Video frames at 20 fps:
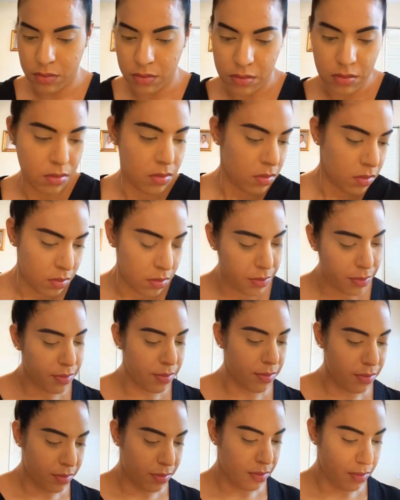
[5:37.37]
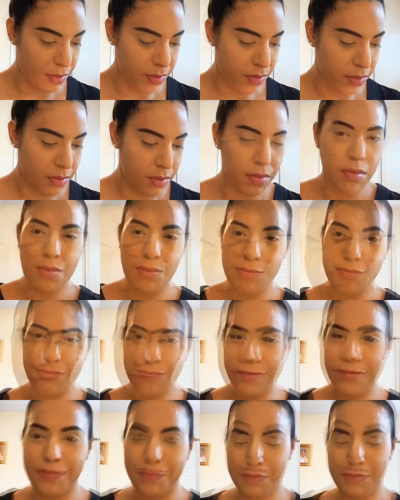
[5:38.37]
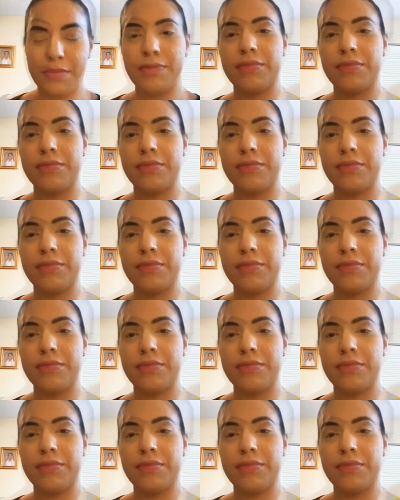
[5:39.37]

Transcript: and using it with a sponge. I feel like it